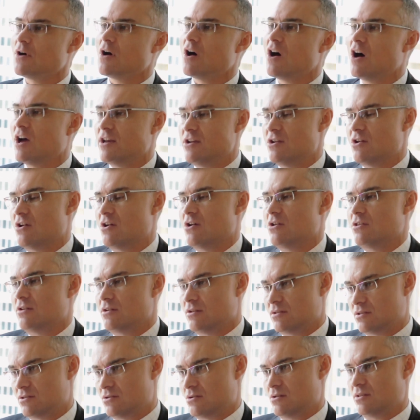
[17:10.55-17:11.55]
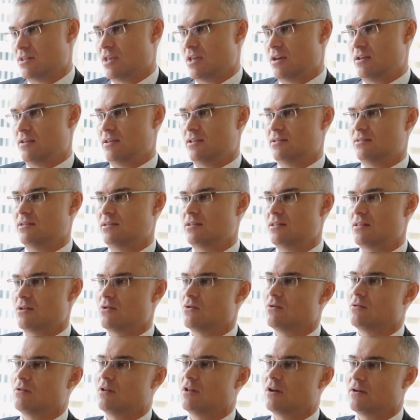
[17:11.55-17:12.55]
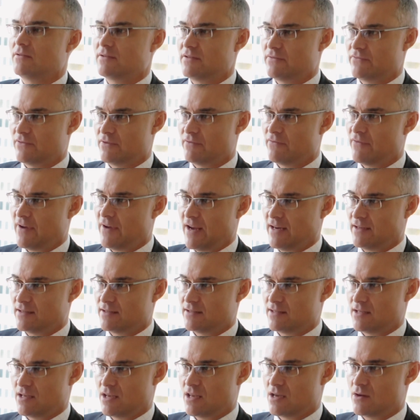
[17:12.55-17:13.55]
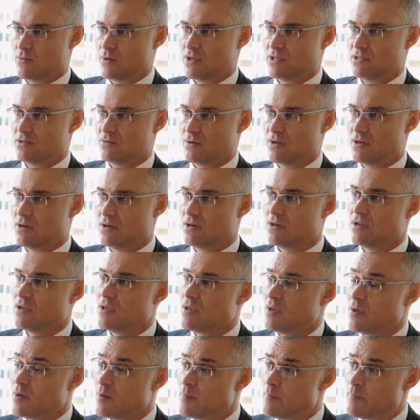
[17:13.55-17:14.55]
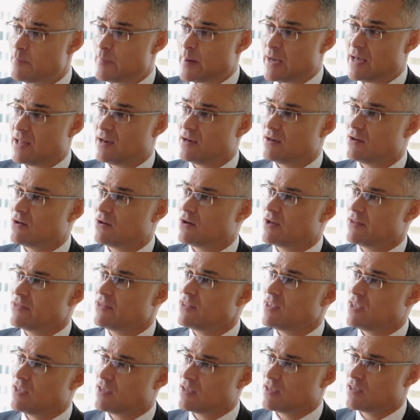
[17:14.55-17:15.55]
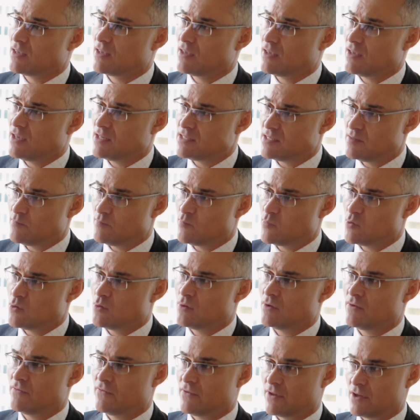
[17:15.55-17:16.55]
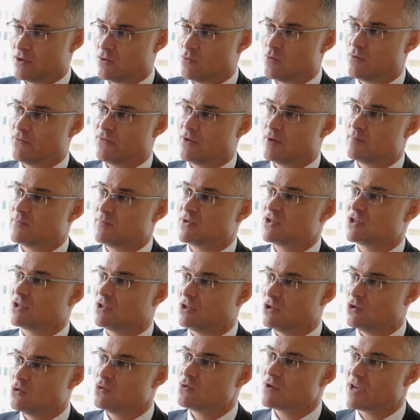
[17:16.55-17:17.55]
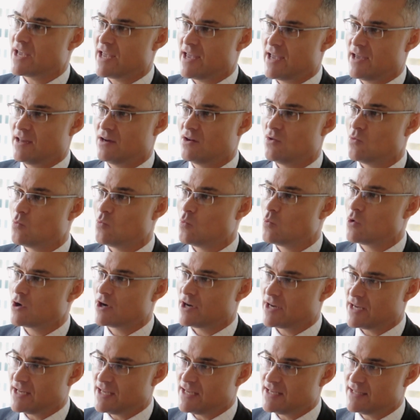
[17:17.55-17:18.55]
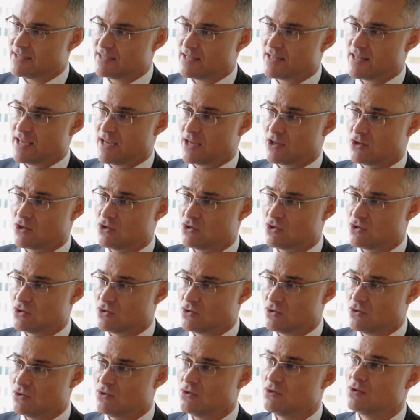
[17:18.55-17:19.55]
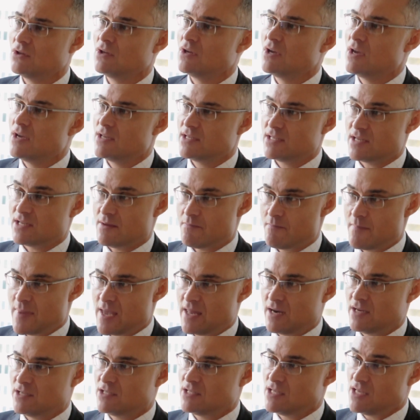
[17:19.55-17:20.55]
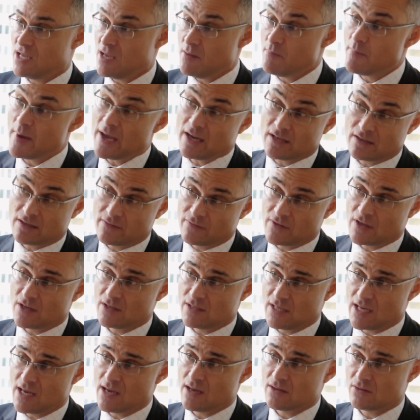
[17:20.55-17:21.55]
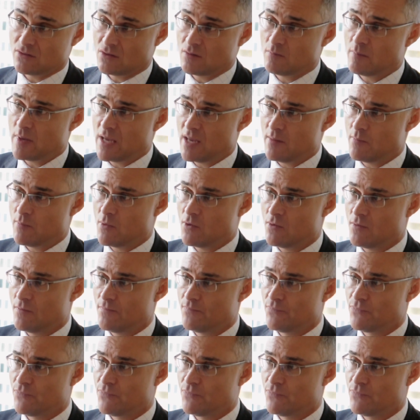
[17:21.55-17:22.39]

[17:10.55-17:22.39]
I know that it's not that easy. There are a lot of different factors that go into it. But I think it's important for the law firms to look at what it is that they can do to manage the impact of those hours on people.